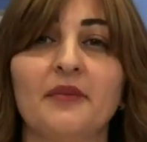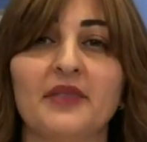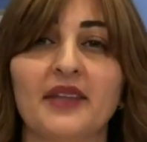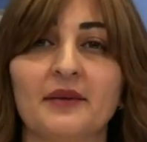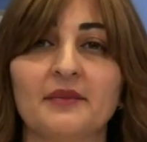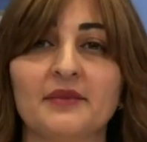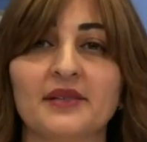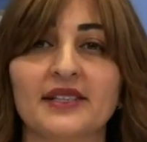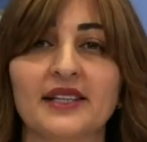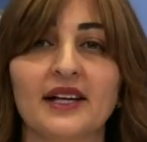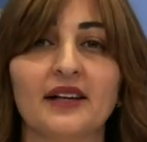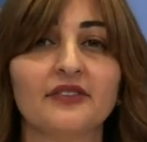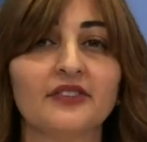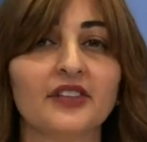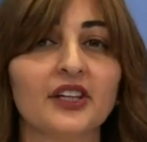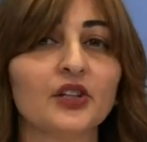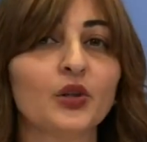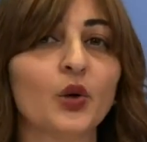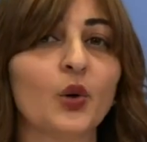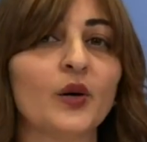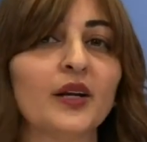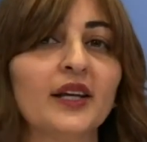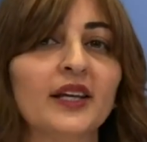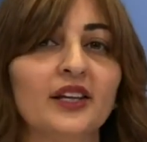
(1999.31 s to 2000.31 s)
themselves, they
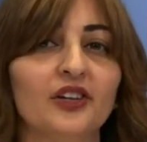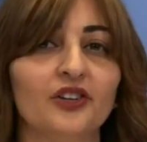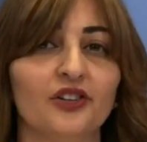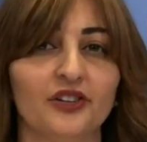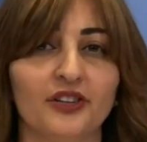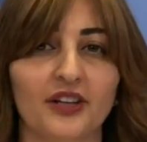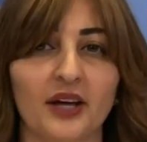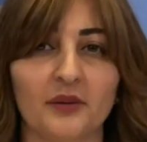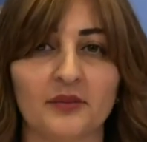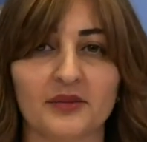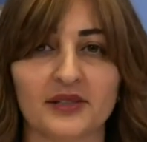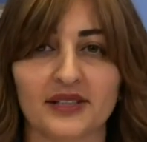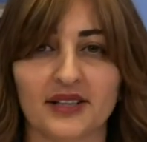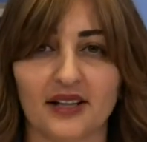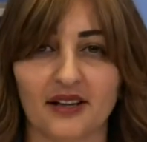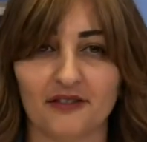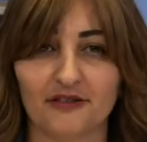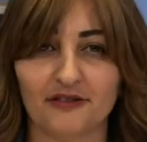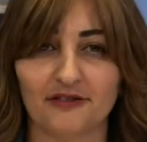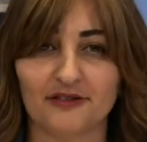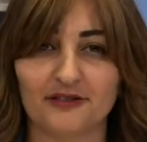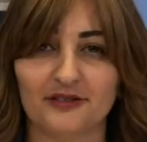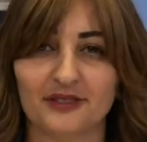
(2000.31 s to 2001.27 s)
don't hear themselves.